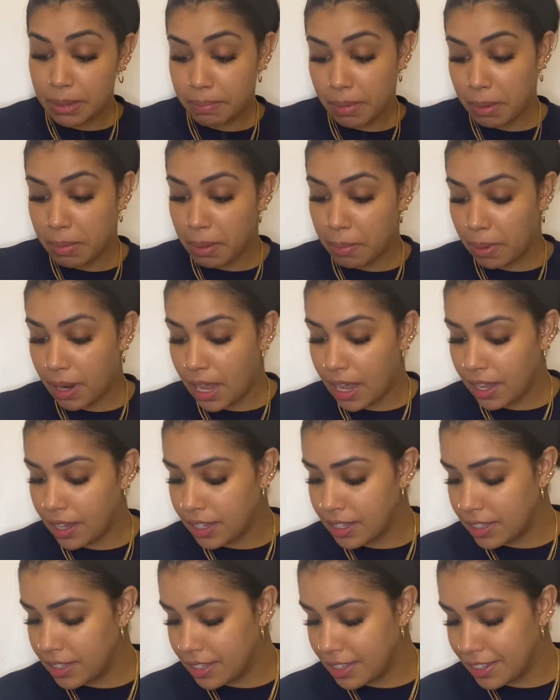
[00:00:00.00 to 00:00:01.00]
blah blah blah,
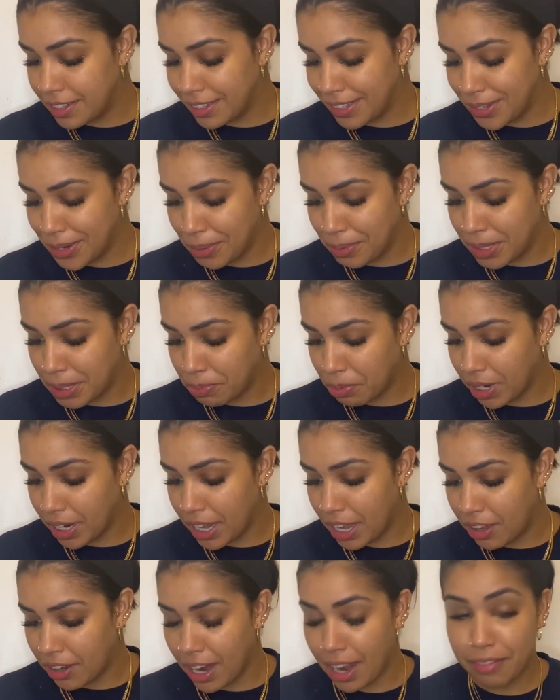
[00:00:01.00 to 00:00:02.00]
because you always break
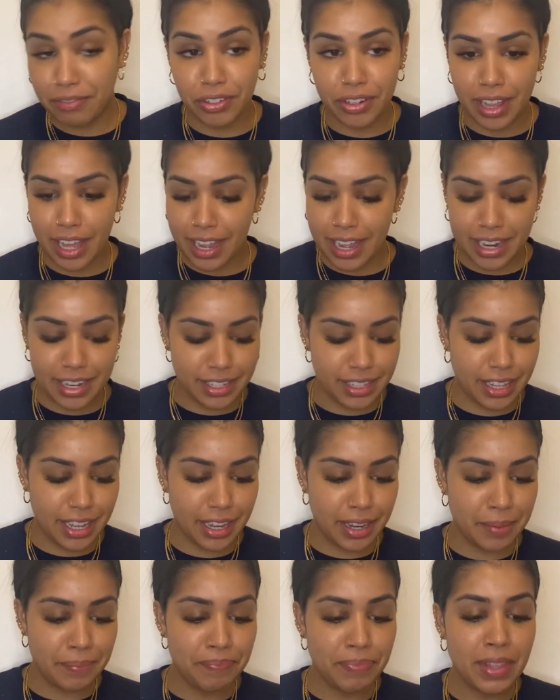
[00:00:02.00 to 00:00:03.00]
out after that kind of
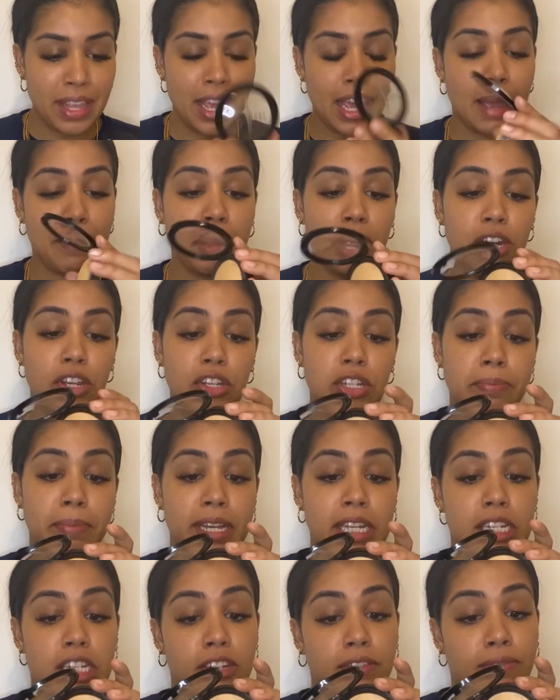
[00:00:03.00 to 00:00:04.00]
thing. I'm gonna use my
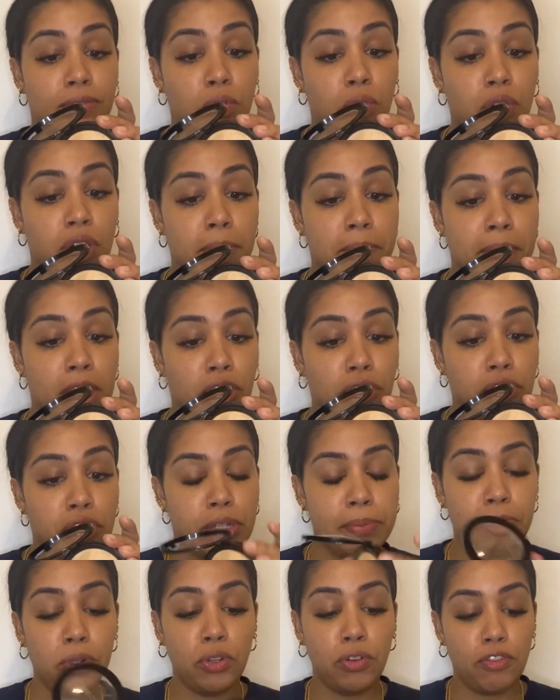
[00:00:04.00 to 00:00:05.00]
Sephora Micro
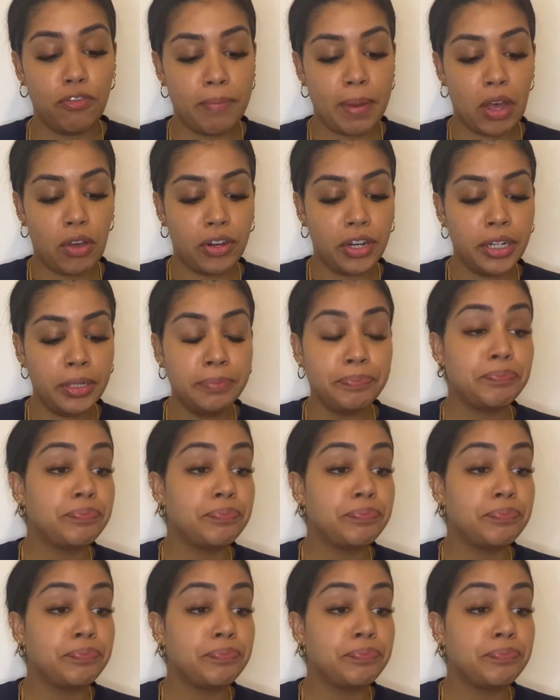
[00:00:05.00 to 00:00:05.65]
Smooth powder,